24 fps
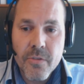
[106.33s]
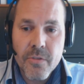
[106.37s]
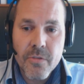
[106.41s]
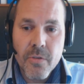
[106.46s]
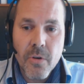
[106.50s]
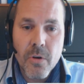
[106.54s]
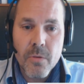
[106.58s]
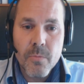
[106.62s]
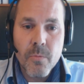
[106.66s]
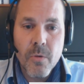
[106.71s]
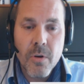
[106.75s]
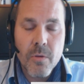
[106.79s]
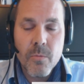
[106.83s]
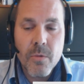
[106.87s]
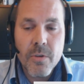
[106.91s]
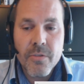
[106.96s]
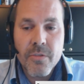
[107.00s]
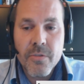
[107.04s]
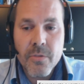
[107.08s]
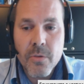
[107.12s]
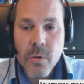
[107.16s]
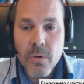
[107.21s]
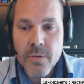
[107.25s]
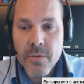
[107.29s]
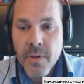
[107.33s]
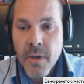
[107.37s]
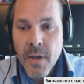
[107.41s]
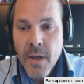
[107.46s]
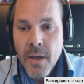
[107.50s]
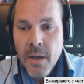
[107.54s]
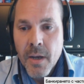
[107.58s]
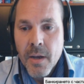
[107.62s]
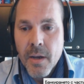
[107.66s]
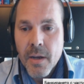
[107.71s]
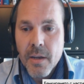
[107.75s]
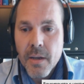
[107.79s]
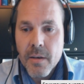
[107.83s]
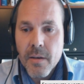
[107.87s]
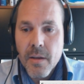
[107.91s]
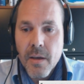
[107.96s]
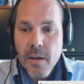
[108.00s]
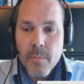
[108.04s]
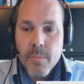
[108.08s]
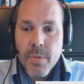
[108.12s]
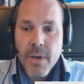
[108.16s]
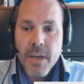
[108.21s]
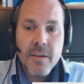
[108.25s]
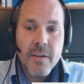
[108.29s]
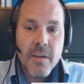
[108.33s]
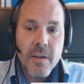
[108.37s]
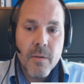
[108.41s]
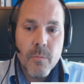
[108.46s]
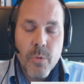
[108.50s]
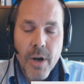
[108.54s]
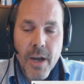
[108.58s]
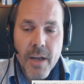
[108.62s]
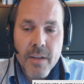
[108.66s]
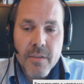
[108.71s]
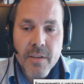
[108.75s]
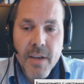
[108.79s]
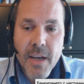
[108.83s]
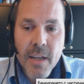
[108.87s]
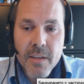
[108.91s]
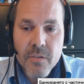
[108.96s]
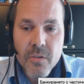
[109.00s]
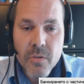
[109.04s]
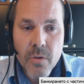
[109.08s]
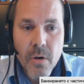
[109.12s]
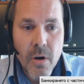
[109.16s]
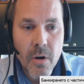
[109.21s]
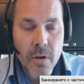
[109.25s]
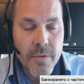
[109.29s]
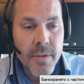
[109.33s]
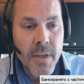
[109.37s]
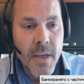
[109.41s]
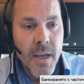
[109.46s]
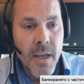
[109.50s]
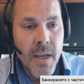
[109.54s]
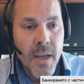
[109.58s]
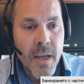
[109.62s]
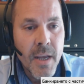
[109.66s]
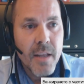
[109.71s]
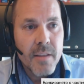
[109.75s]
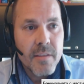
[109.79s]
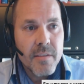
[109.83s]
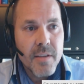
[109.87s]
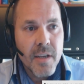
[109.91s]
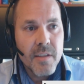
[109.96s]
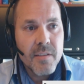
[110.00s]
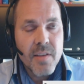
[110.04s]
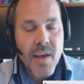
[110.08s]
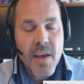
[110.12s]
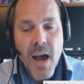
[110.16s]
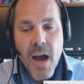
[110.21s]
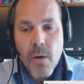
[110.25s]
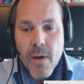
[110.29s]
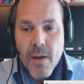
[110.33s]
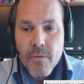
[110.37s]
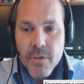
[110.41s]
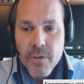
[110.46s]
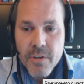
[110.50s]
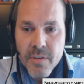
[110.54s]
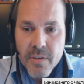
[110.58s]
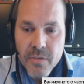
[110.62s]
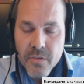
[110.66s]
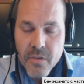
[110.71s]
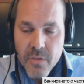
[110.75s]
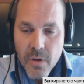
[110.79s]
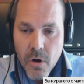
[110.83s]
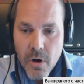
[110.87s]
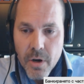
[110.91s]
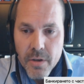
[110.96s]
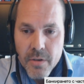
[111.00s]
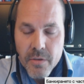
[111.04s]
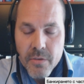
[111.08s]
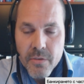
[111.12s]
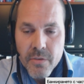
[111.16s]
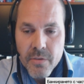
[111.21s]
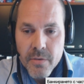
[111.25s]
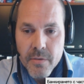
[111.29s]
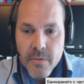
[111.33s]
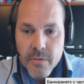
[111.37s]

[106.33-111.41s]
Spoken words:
The third one was good in baking bread, and so on. And that's how everything started.